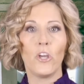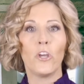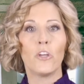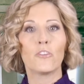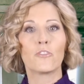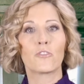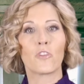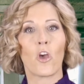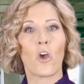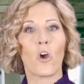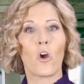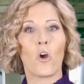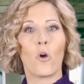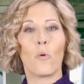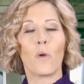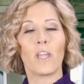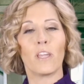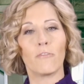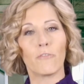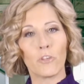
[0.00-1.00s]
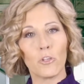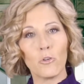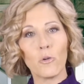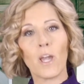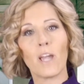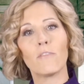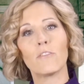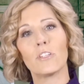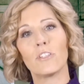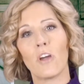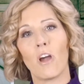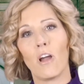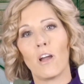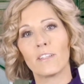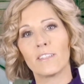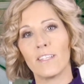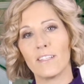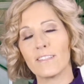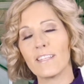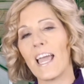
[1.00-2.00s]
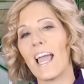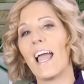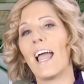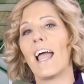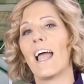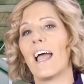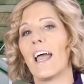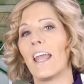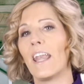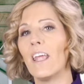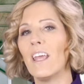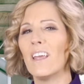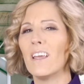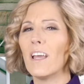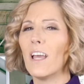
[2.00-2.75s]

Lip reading: So if you have a dog that's had